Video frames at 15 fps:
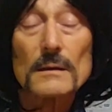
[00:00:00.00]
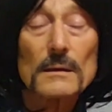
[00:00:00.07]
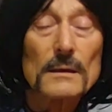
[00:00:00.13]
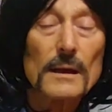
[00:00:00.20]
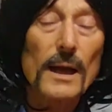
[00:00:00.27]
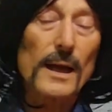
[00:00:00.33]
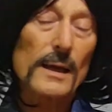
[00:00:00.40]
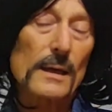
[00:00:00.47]

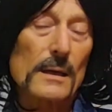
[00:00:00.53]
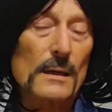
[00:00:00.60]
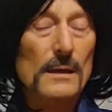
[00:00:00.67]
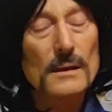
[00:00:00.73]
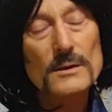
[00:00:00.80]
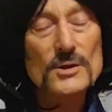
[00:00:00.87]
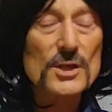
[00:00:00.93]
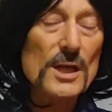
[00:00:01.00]

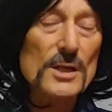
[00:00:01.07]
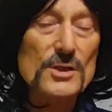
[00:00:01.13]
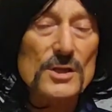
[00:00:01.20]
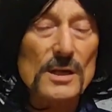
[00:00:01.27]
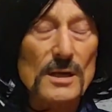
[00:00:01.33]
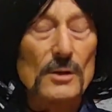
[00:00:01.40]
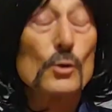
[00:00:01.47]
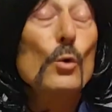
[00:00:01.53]
like
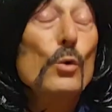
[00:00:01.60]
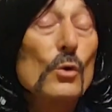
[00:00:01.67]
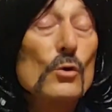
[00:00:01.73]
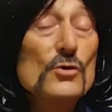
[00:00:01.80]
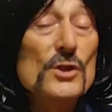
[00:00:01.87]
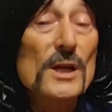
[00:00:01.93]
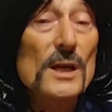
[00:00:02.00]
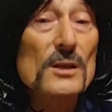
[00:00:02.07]
Gigi and Guru
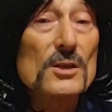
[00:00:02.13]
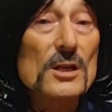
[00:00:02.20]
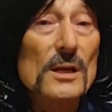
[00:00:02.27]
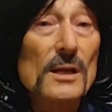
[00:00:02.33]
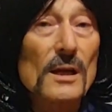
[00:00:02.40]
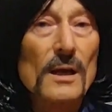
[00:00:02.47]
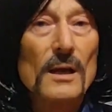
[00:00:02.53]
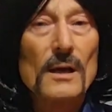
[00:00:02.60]

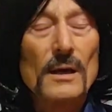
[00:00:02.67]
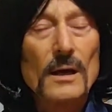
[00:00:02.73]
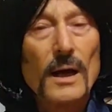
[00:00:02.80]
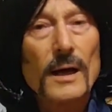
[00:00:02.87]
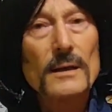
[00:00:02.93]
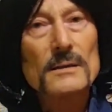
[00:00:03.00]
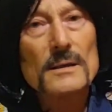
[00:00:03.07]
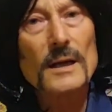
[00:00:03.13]
Gigi,
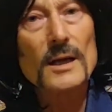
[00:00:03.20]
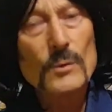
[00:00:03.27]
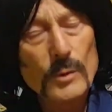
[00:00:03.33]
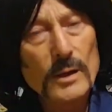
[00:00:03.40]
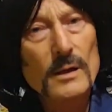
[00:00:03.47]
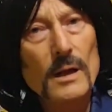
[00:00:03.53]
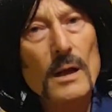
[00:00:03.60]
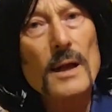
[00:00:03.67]
and I
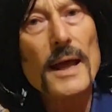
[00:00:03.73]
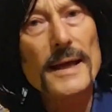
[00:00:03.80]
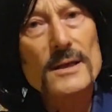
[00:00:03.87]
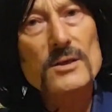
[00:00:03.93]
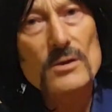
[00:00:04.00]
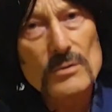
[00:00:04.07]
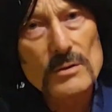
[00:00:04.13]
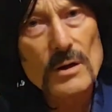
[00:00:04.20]
will
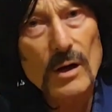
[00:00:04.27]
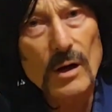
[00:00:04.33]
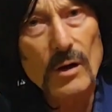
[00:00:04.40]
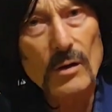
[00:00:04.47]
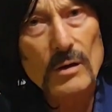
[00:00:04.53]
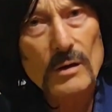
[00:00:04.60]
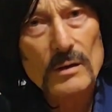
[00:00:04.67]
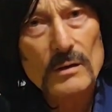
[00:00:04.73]
let you know.